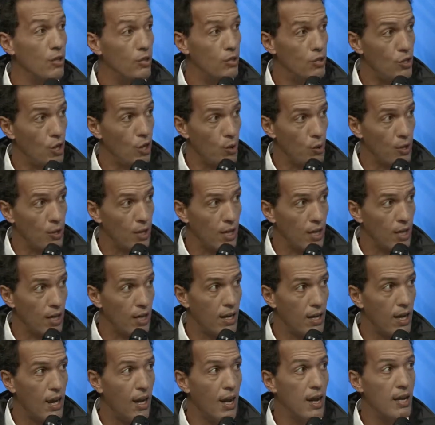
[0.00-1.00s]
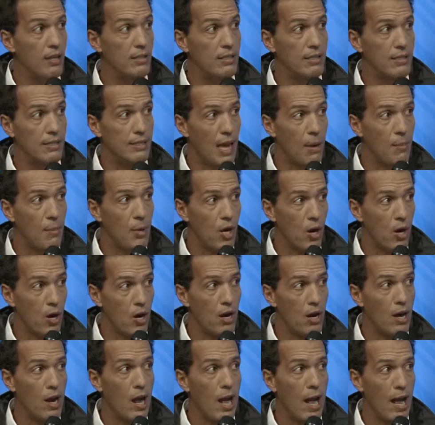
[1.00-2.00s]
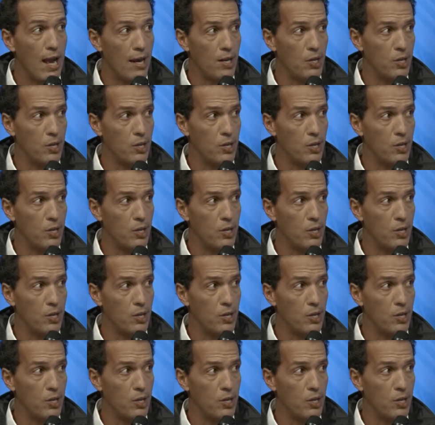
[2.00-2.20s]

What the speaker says: token seminar at